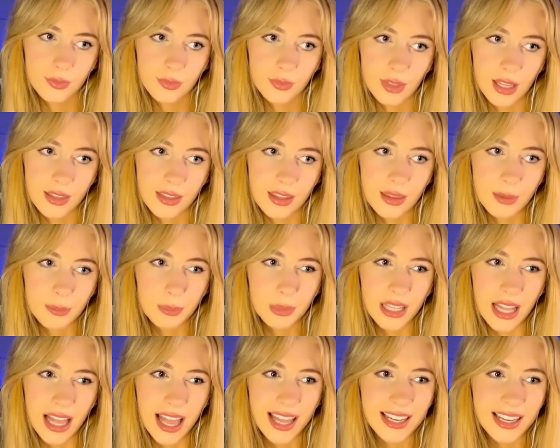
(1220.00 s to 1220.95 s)
And then the
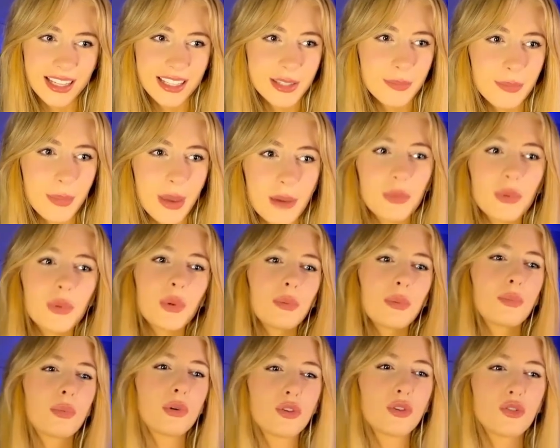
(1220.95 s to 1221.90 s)
plan is maybe we
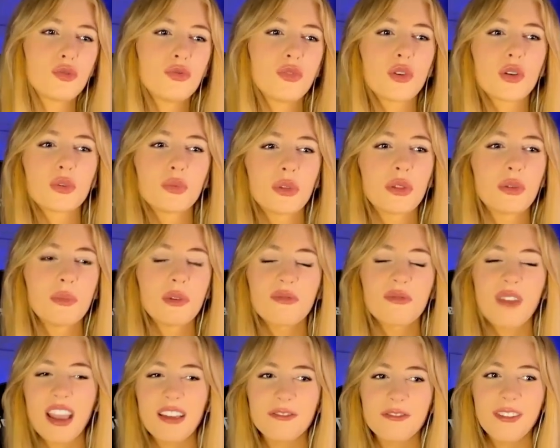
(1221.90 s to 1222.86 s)
push forward with the move
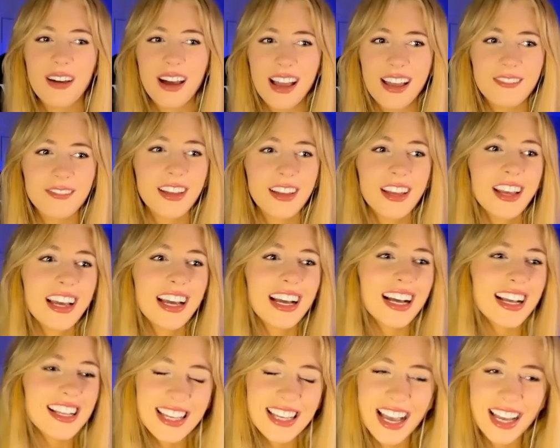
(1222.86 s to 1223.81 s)
a5,
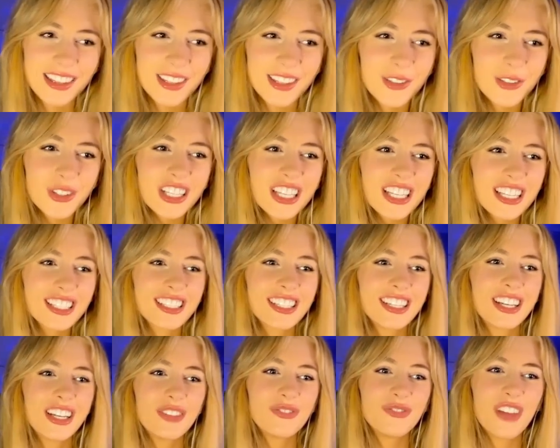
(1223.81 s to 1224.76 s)
attack the queen,
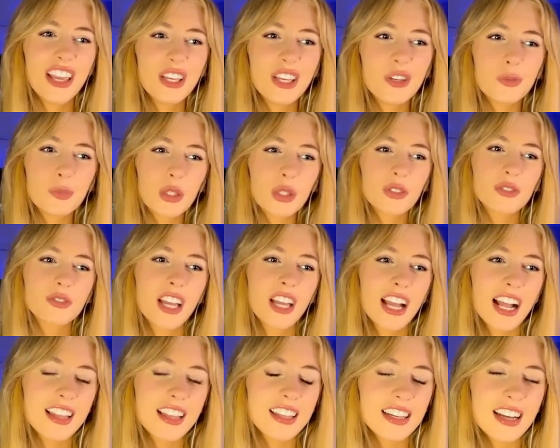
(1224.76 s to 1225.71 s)
make it move,
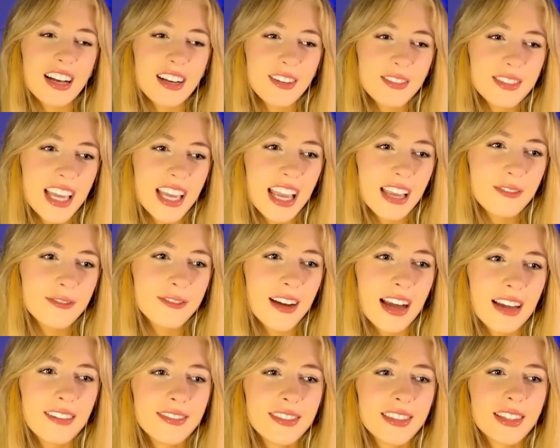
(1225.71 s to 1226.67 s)
and then after
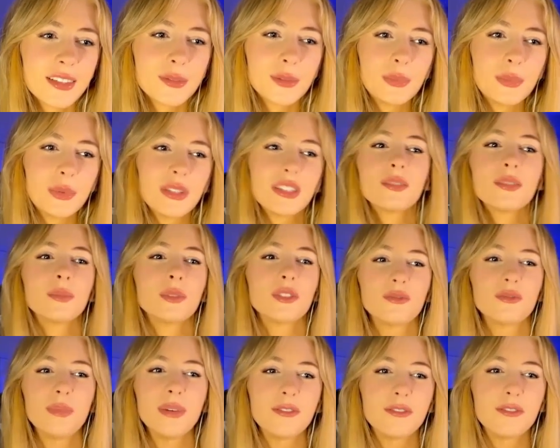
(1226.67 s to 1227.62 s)
a5 there will be the
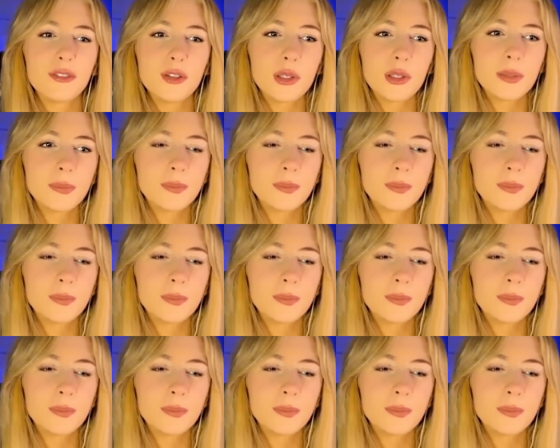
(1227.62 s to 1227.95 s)
move b4.